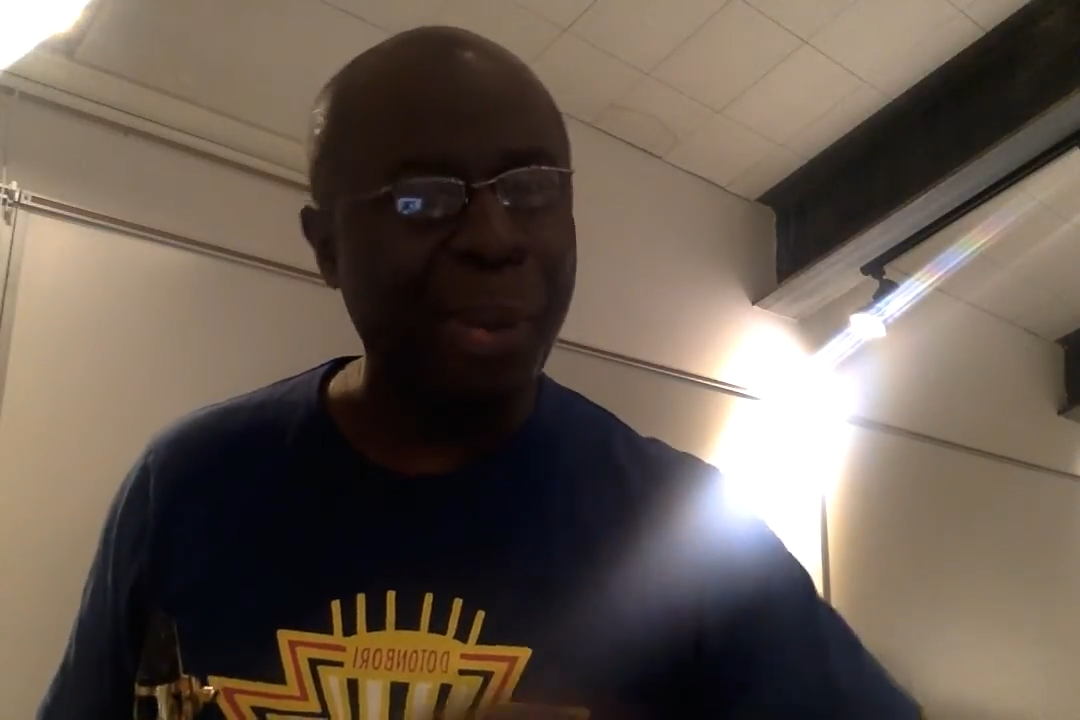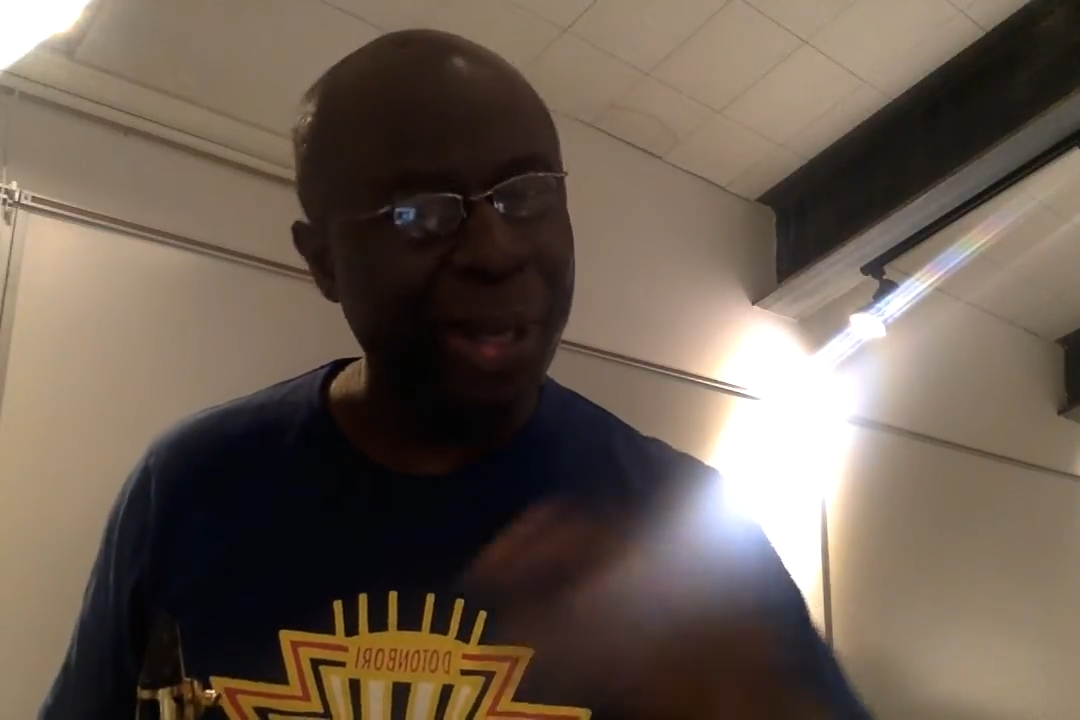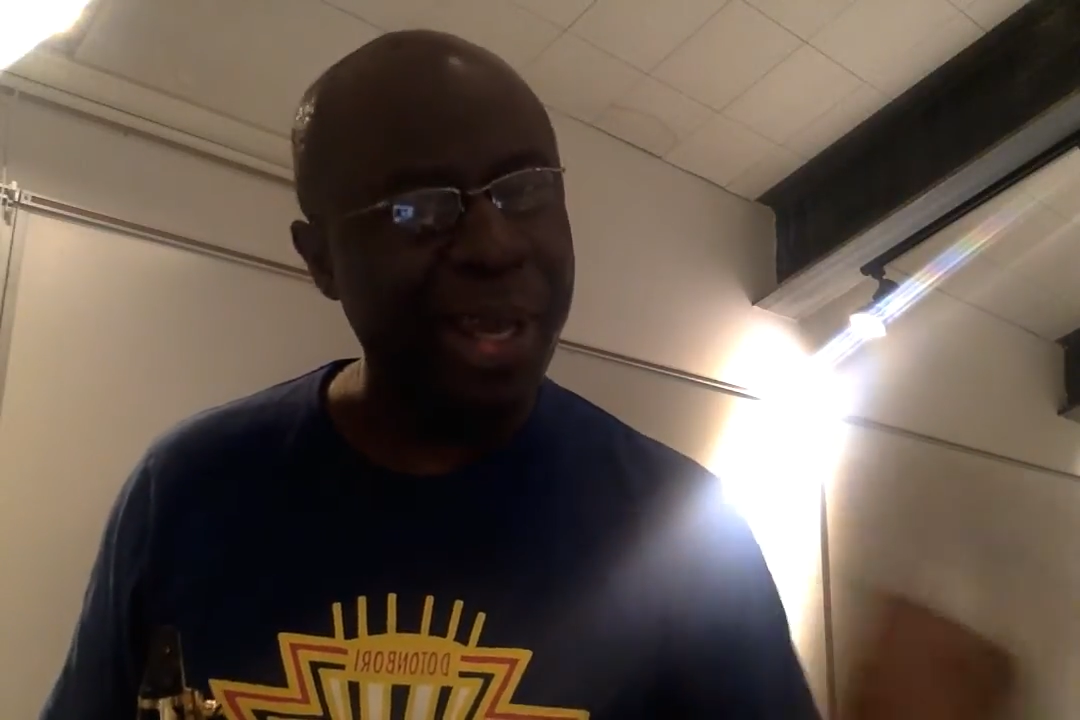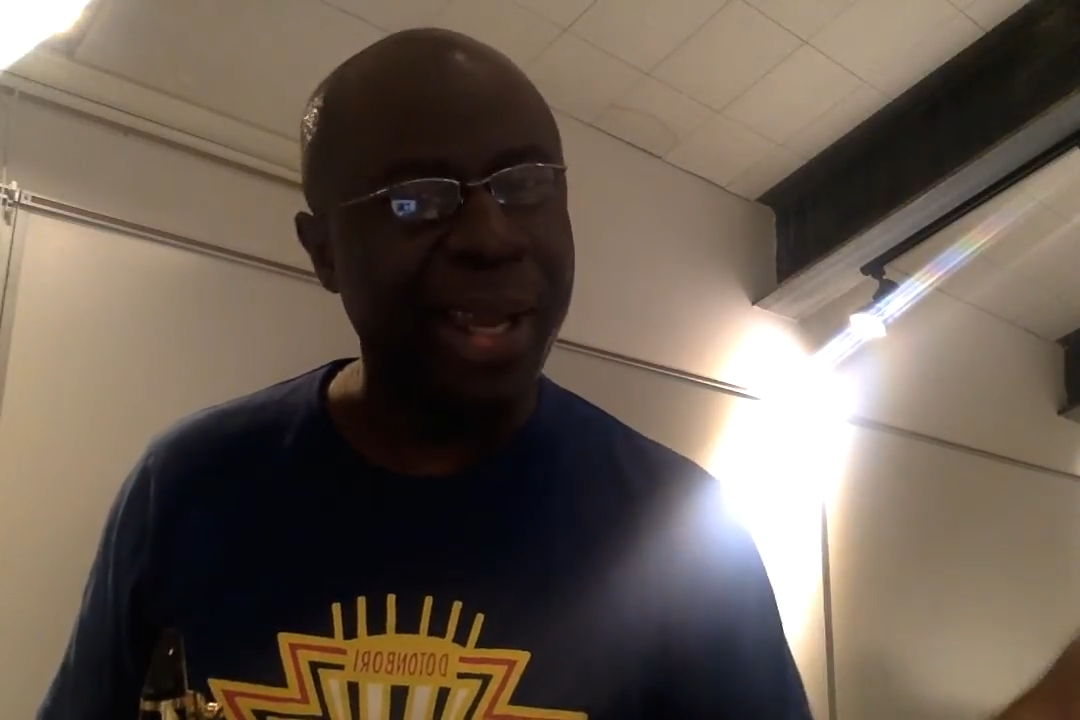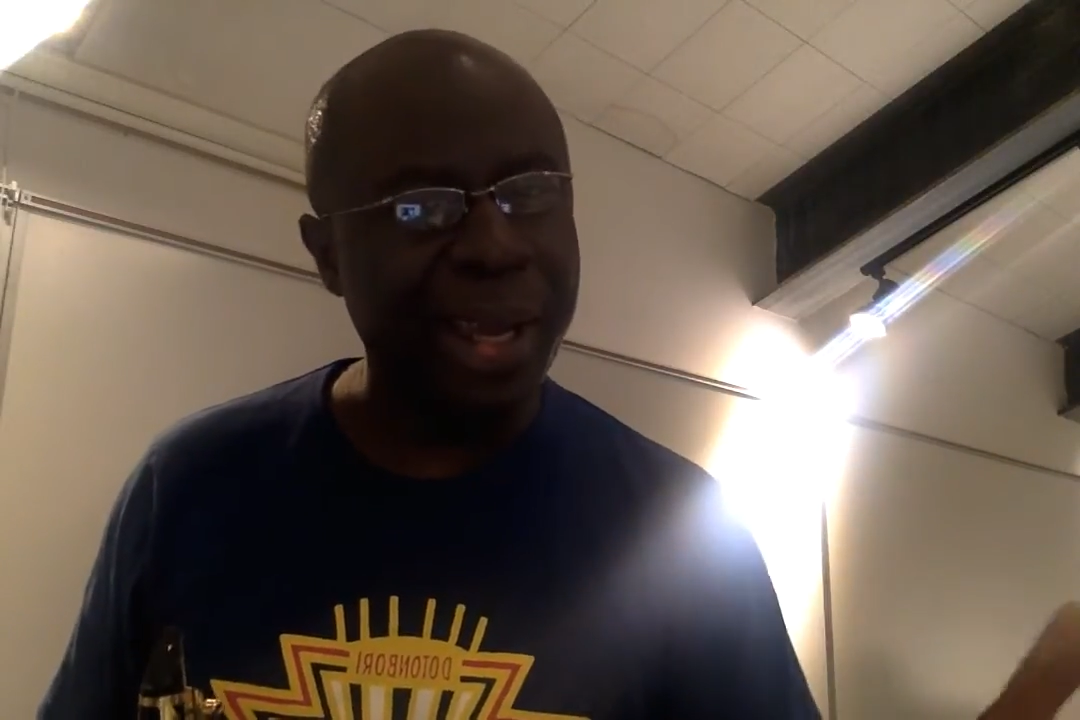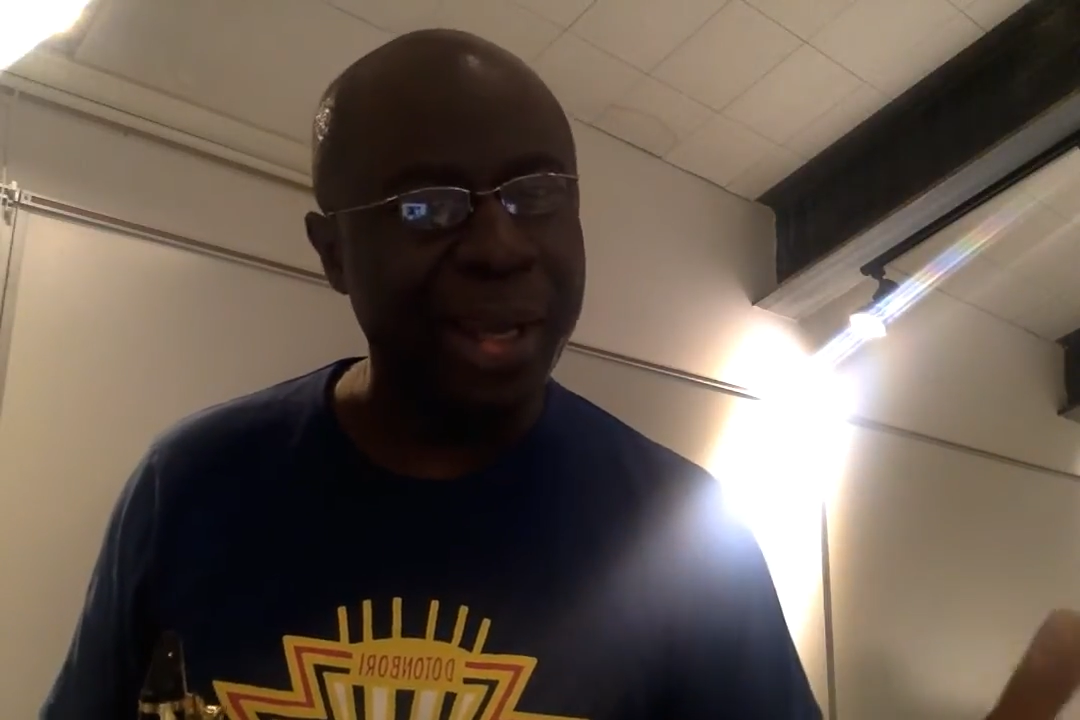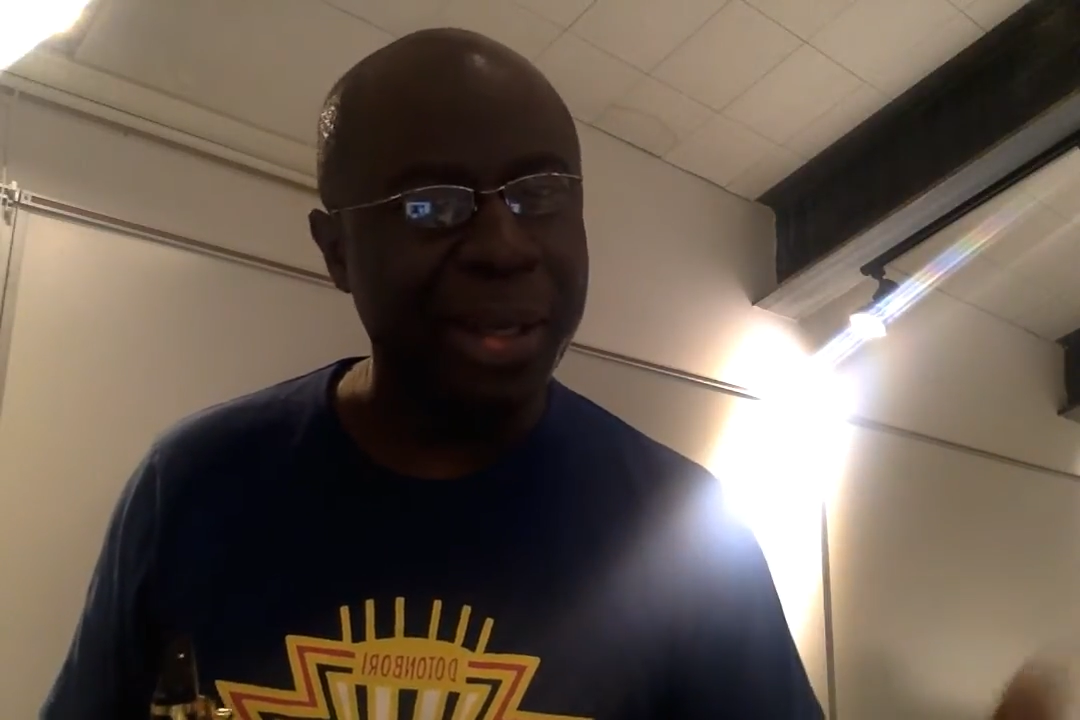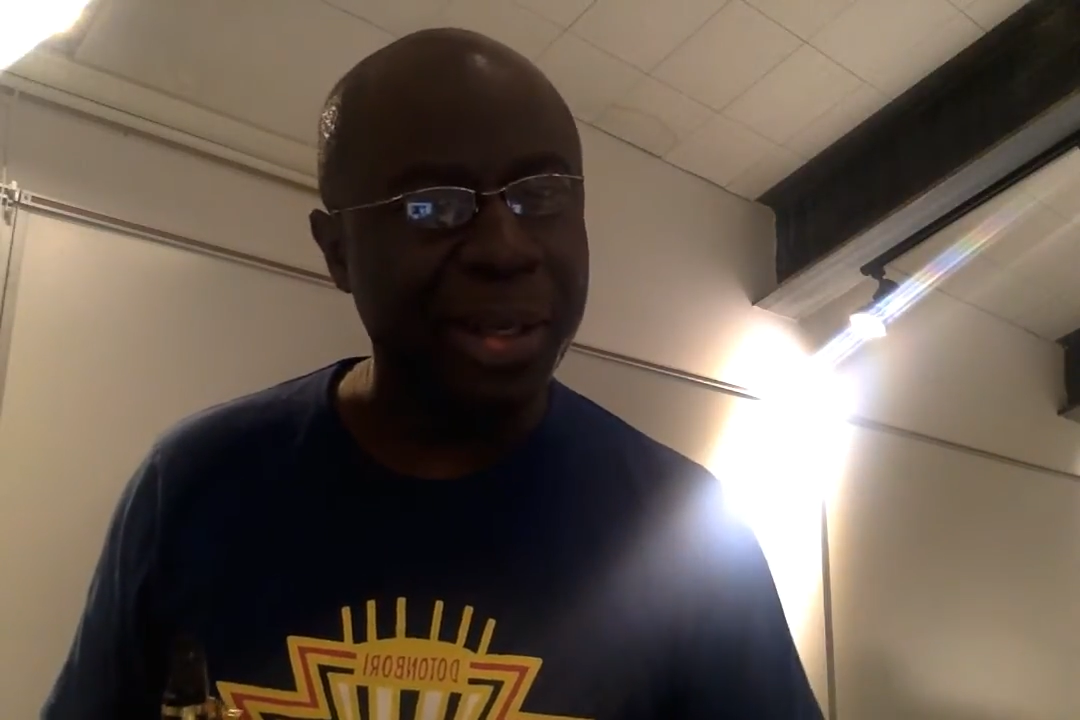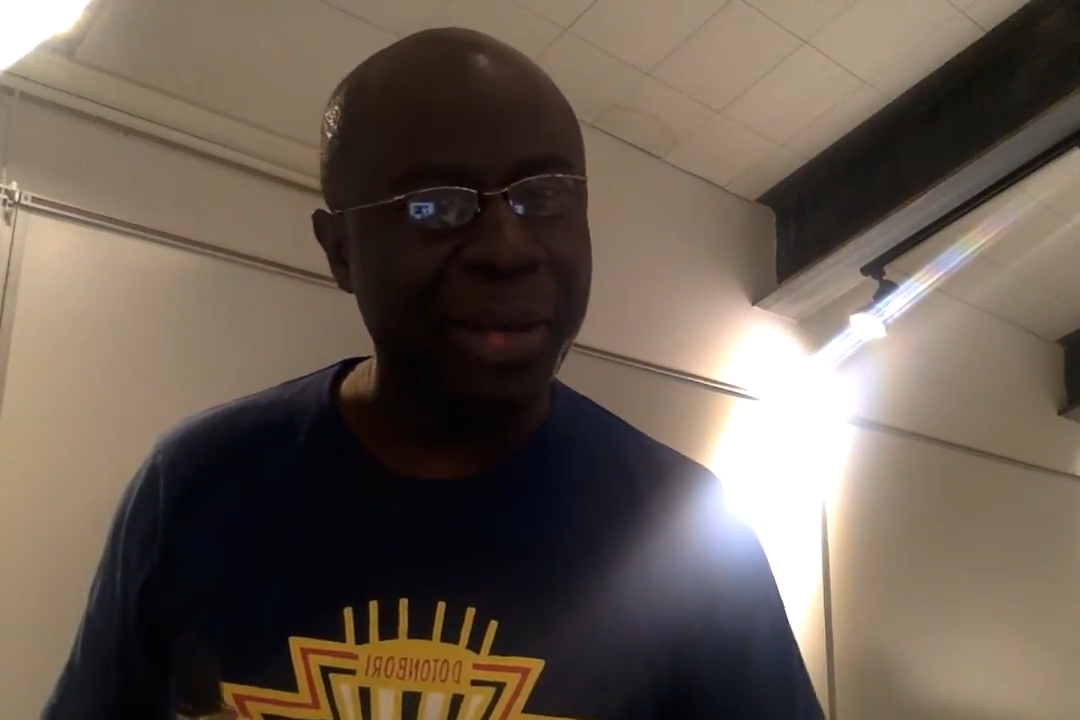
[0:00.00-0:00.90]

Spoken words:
playing it in the